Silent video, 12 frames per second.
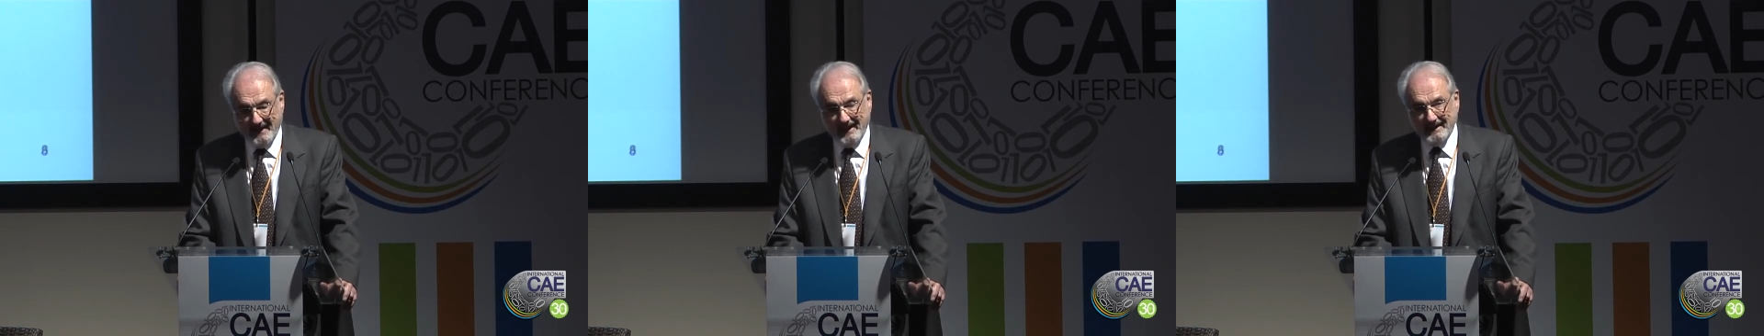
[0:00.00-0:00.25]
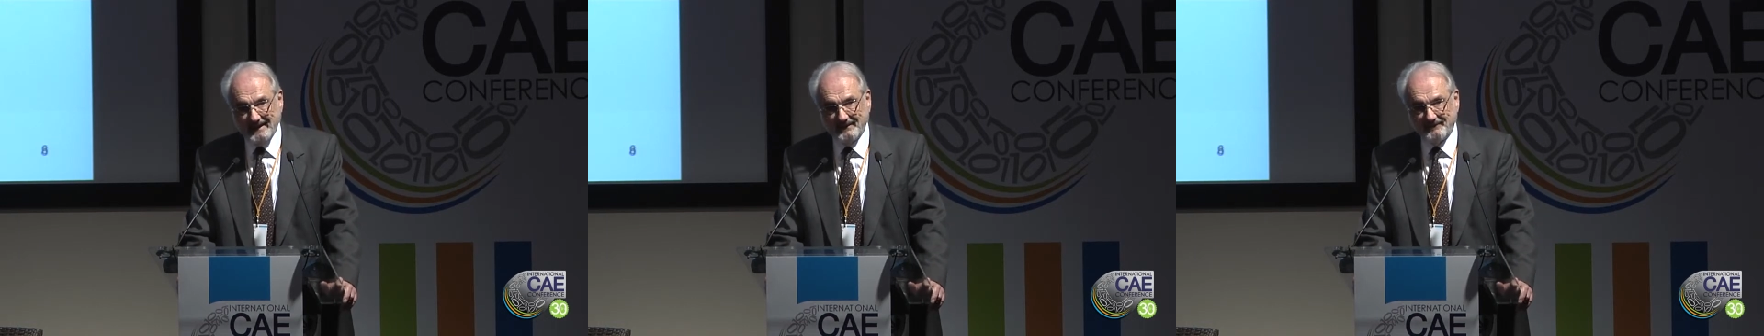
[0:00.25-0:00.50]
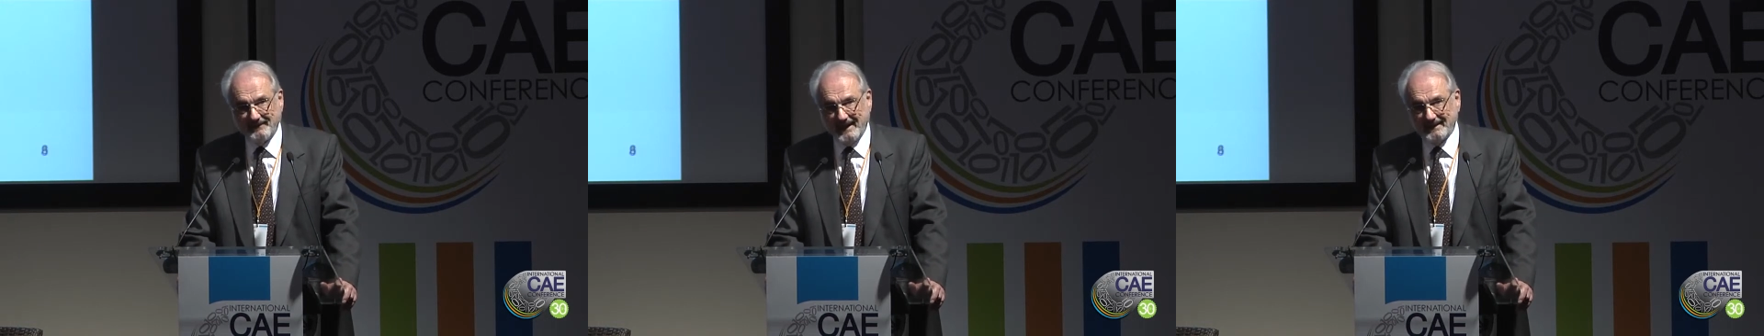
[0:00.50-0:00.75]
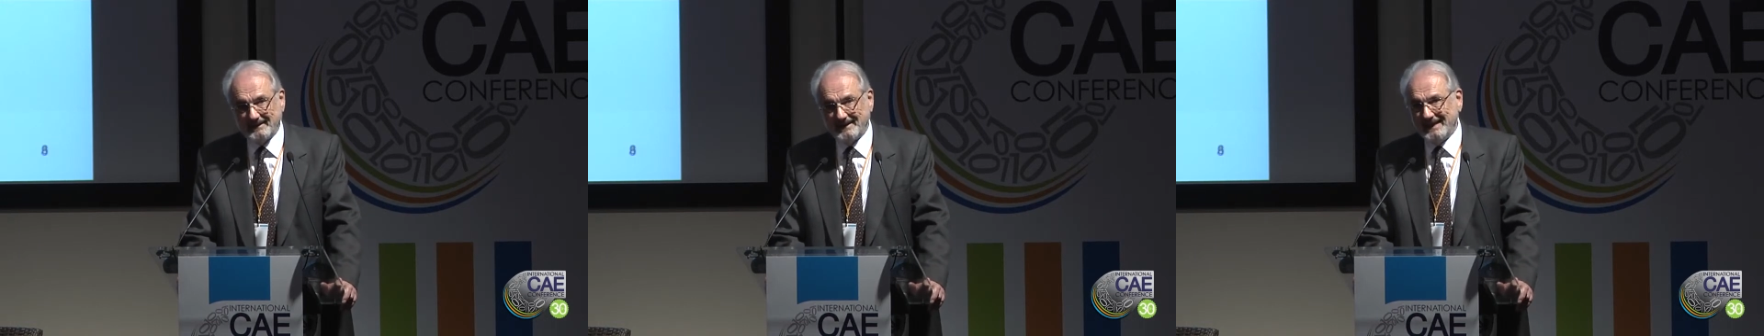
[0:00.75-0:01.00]
and in
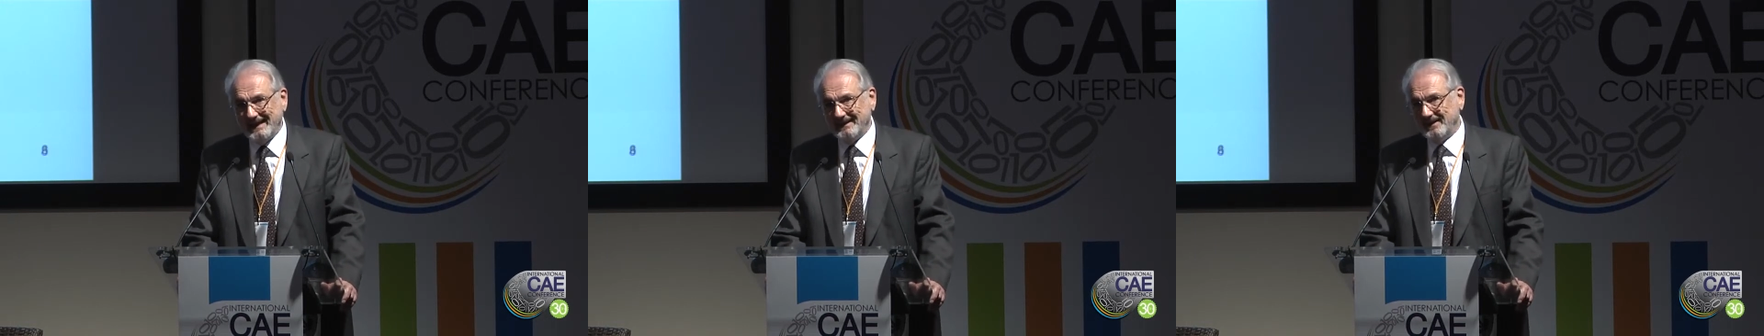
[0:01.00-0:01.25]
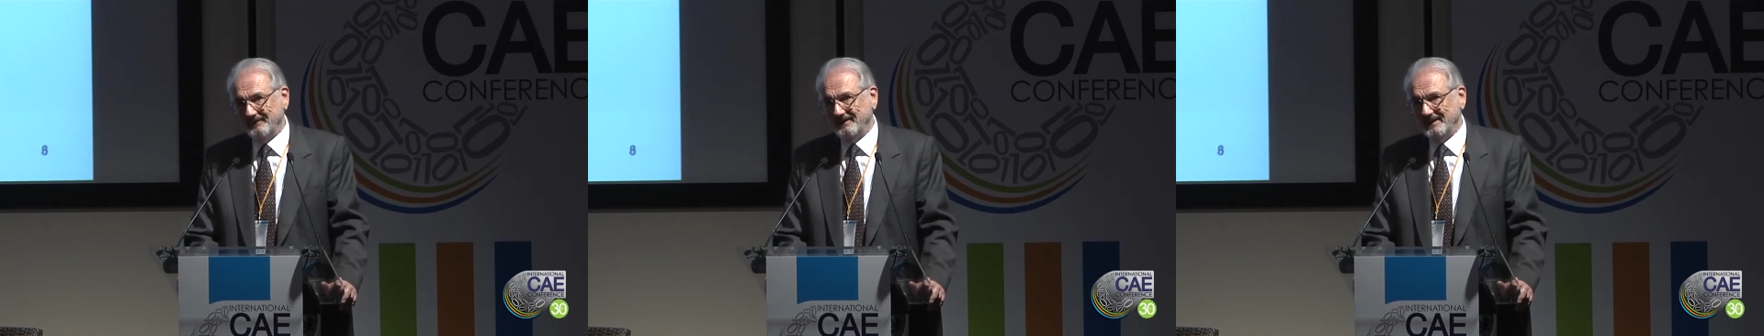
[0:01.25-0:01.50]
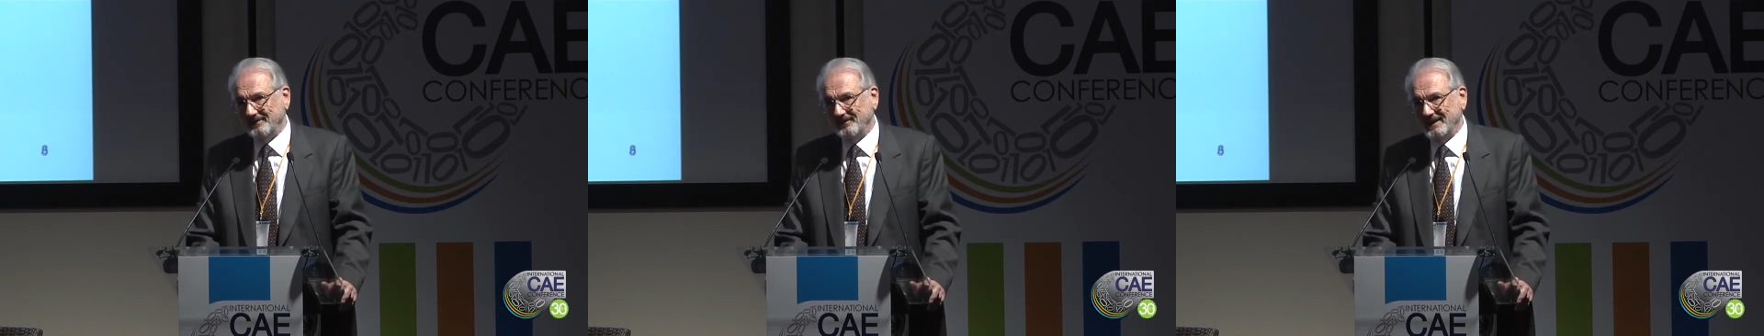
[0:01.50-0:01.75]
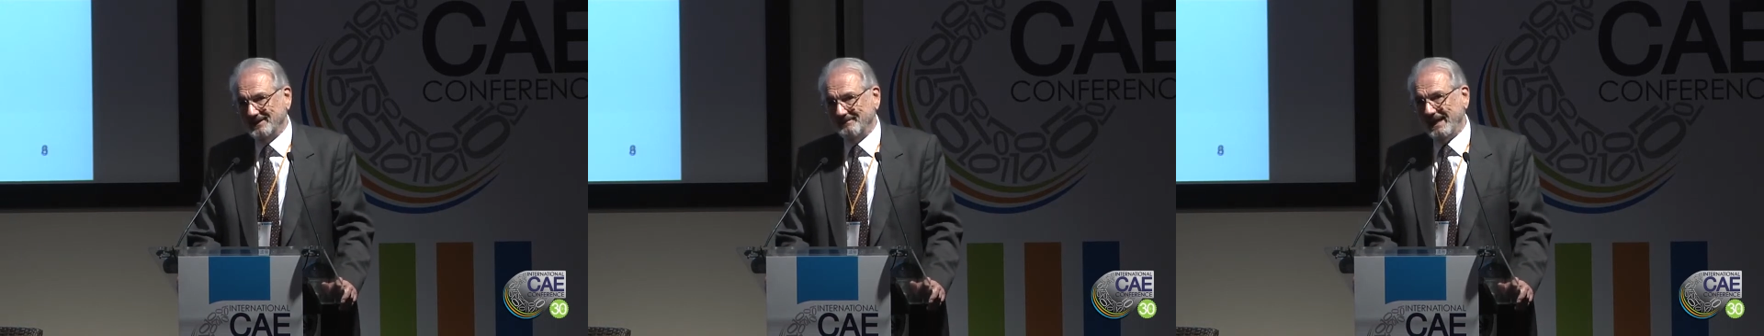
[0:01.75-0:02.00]
fact, the data of
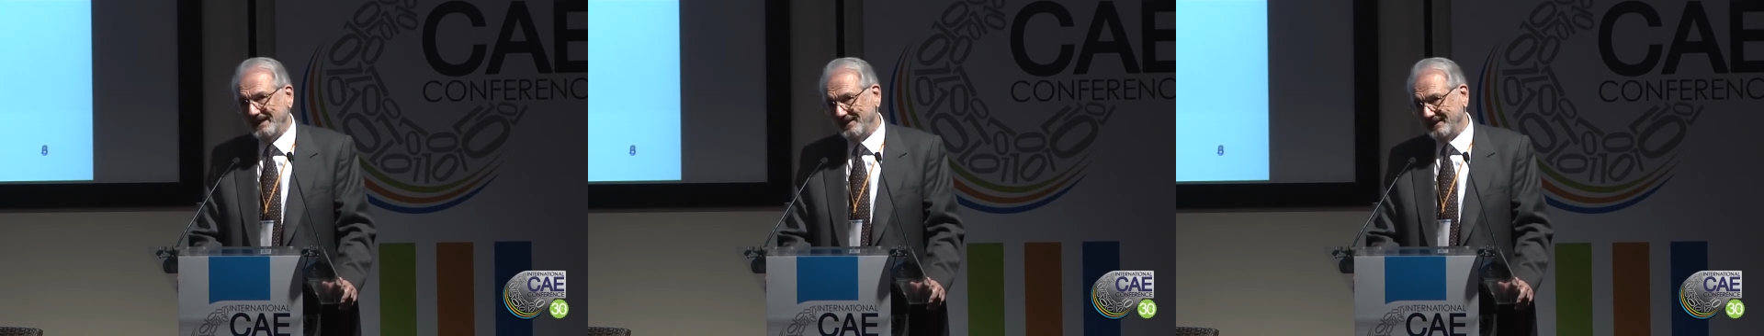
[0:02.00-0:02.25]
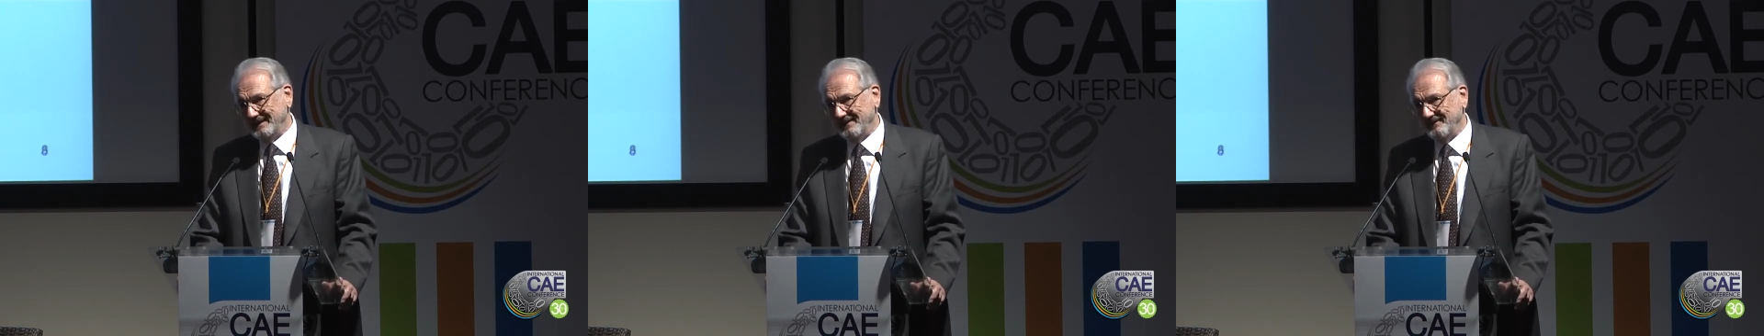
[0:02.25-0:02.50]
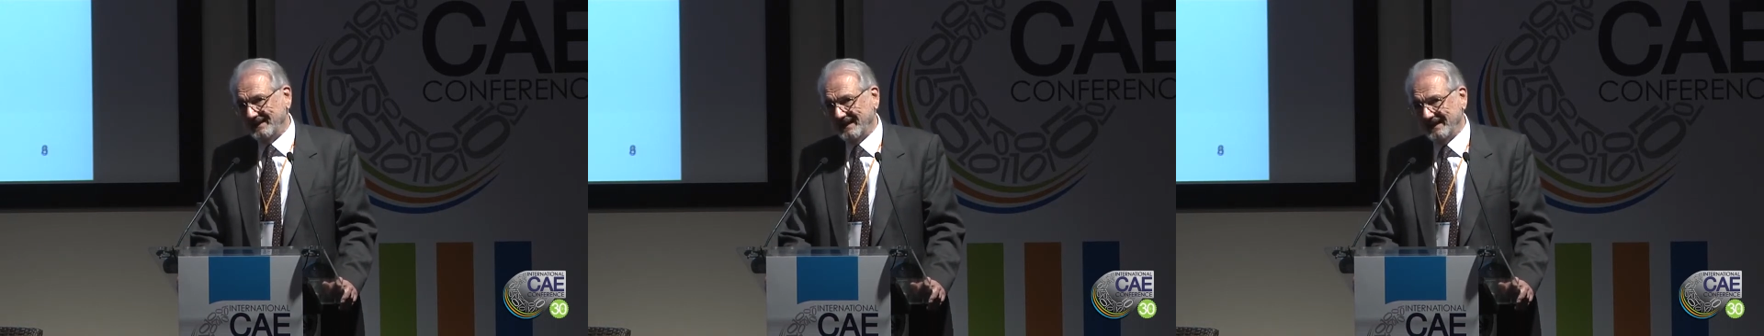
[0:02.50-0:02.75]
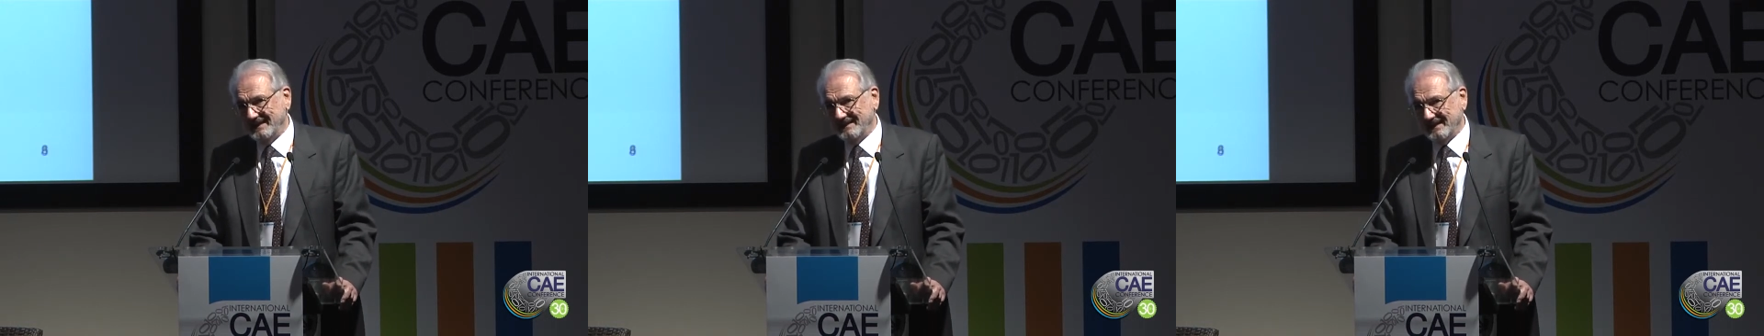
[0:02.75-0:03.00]
interest may not even
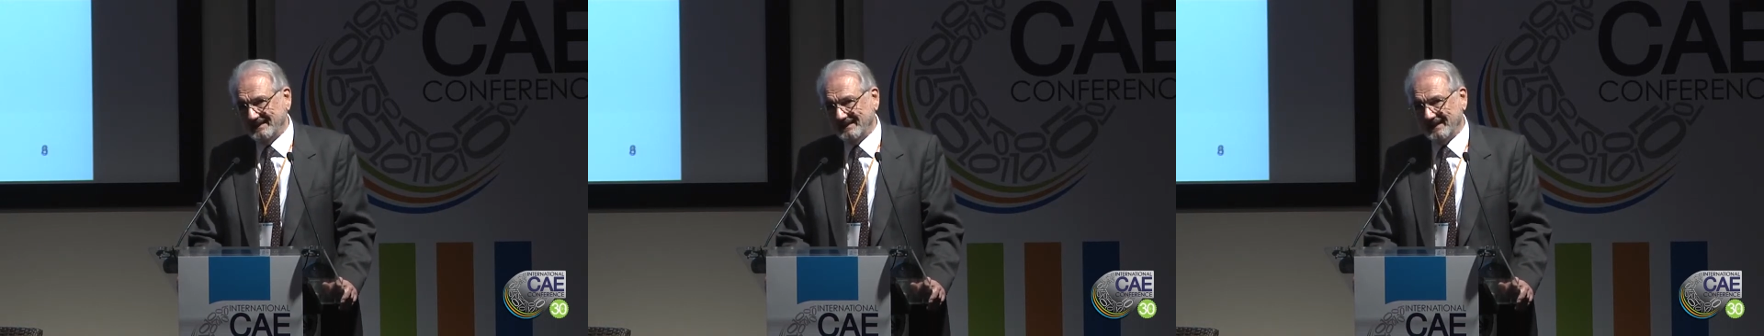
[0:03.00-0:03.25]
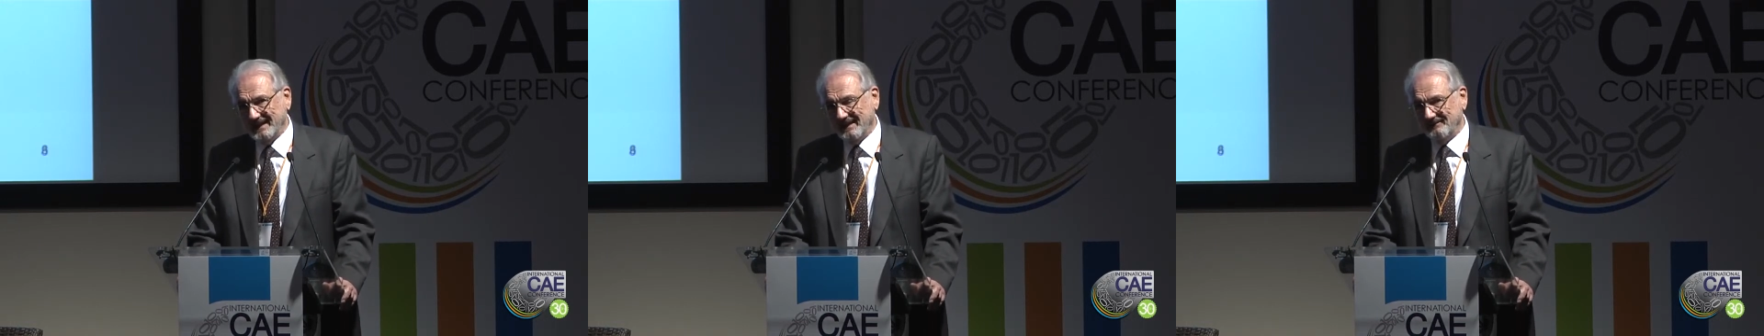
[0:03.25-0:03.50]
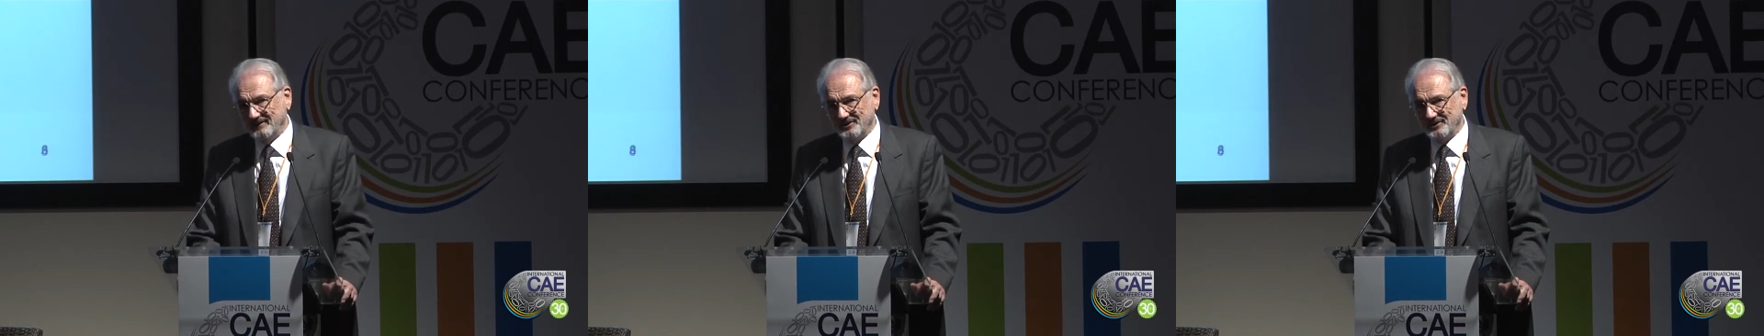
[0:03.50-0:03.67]
exist. And I will